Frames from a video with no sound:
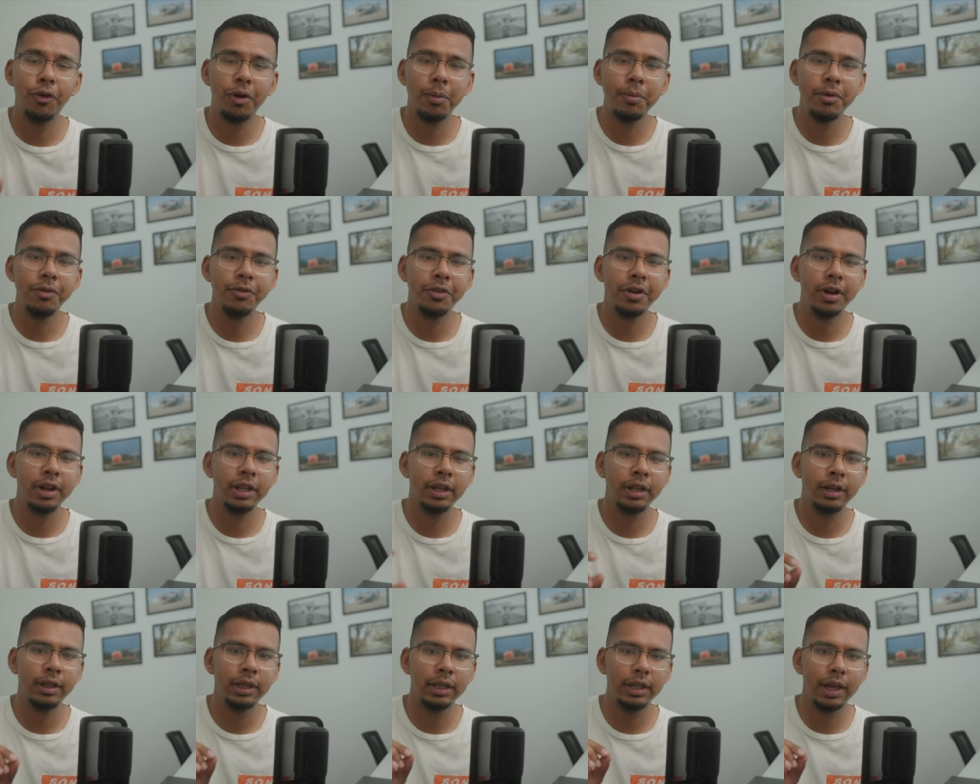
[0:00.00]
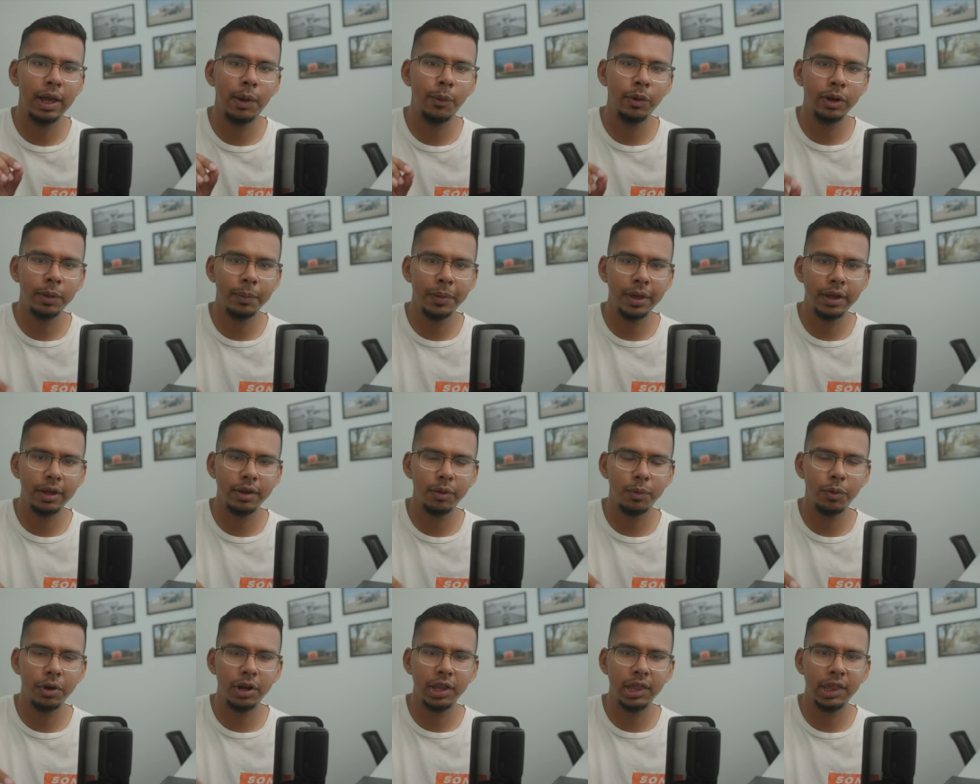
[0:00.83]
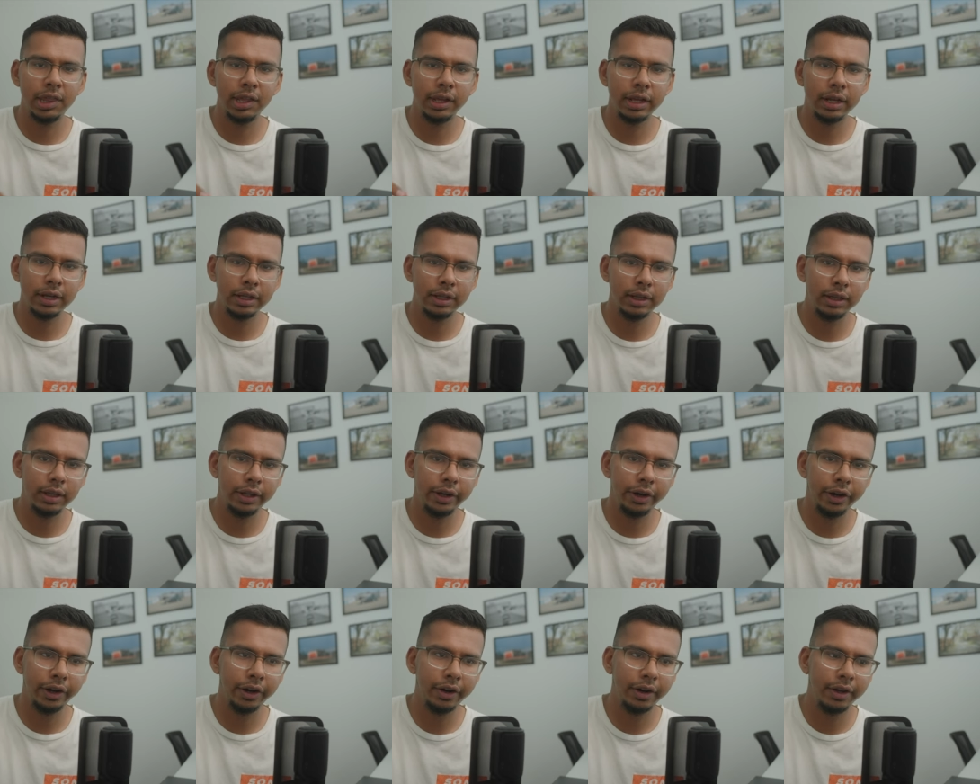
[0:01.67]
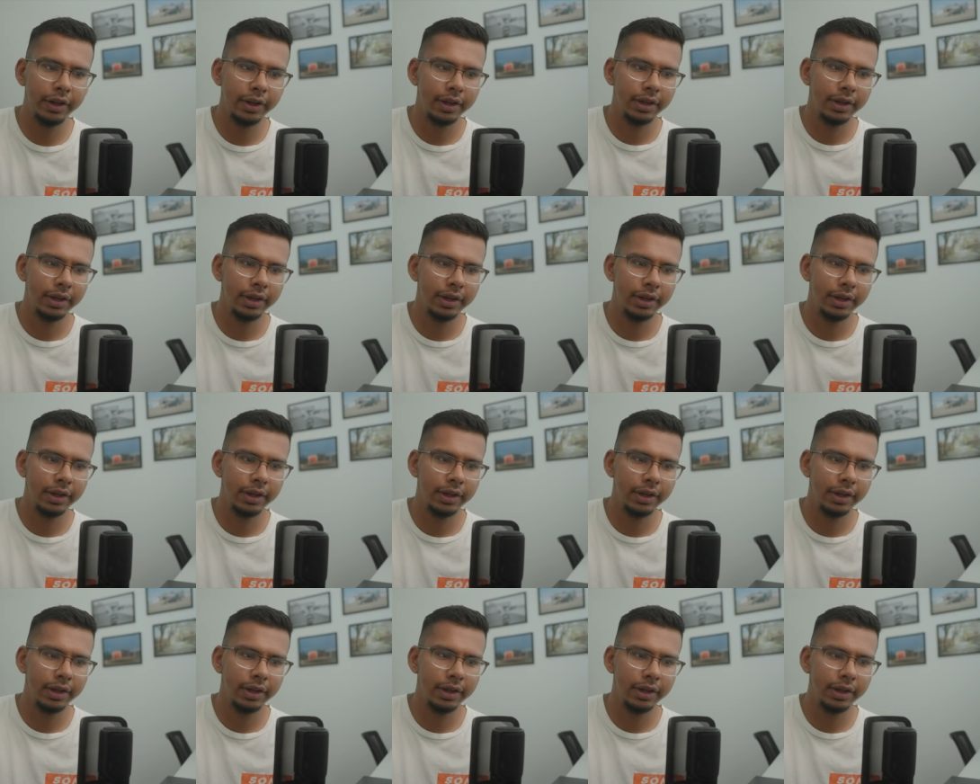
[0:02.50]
we move on, I want to make one thing clear.